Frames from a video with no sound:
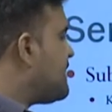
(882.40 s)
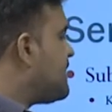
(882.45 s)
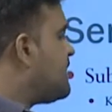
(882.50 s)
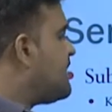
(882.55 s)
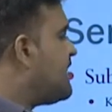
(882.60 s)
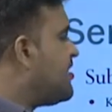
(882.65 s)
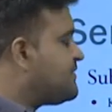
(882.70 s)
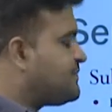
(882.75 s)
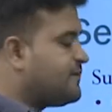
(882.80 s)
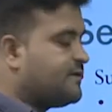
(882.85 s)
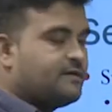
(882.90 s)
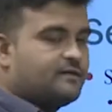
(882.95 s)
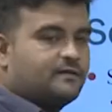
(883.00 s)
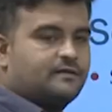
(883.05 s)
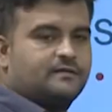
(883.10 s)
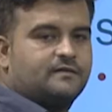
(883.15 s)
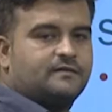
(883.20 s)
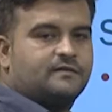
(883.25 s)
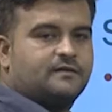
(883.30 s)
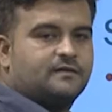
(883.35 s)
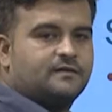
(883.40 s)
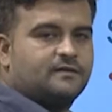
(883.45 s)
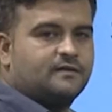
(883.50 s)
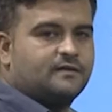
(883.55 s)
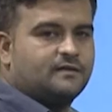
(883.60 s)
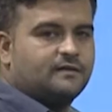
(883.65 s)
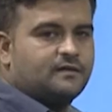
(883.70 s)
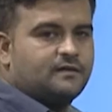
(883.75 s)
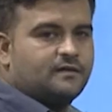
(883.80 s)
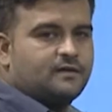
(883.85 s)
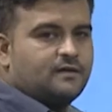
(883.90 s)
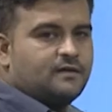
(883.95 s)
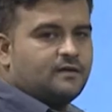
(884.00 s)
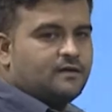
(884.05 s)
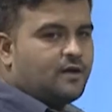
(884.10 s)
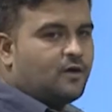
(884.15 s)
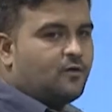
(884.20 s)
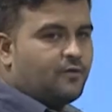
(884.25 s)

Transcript: a letter. Now,